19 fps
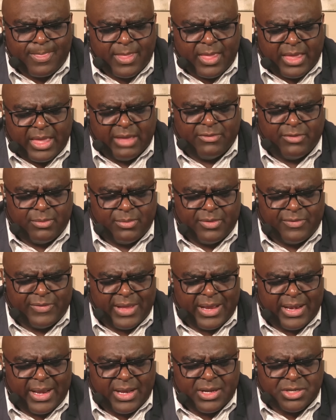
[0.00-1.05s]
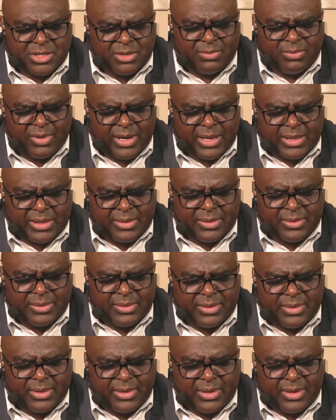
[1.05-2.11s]
Give him a financial breakthrough.
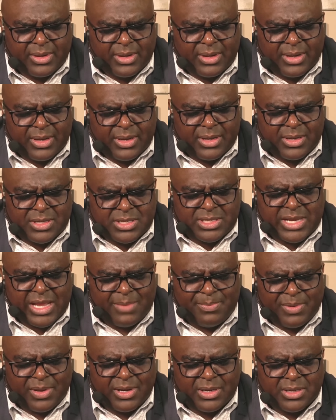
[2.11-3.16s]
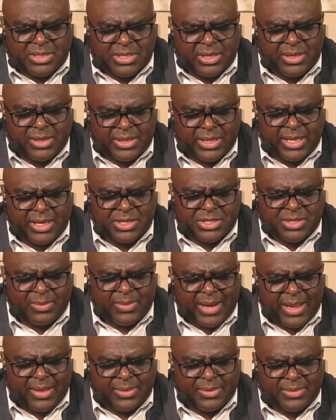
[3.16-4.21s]
Step in and turn things
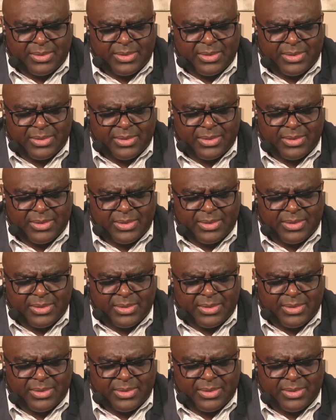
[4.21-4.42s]
around.